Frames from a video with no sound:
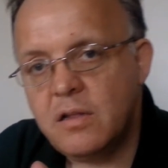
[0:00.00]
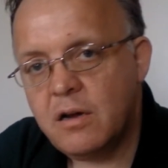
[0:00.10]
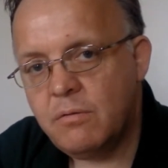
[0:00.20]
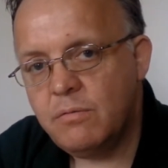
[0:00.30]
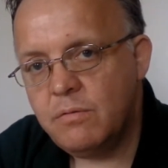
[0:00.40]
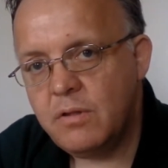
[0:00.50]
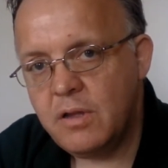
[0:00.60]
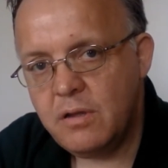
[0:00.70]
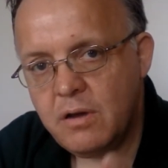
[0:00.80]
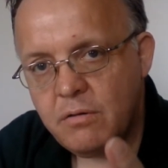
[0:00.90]
how
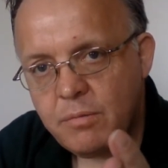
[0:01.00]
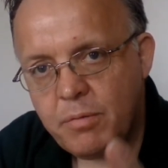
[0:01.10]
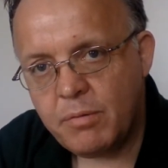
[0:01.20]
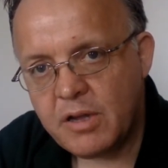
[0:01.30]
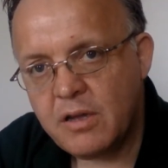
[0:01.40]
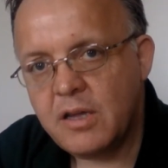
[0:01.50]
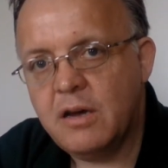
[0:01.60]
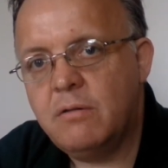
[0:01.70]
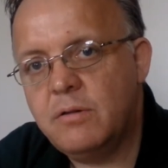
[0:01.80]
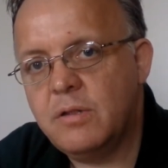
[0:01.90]
the how the public can
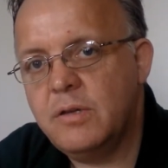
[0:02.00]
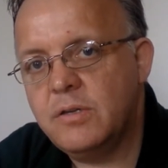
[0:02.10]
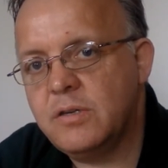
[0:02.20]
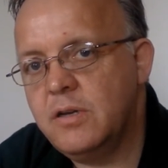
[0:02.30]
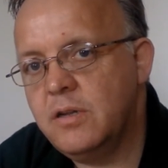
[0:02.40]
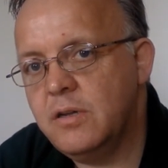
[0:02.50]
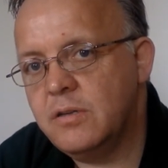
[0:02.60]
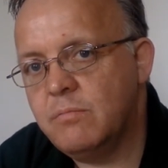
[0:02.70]
get hold of these CDs.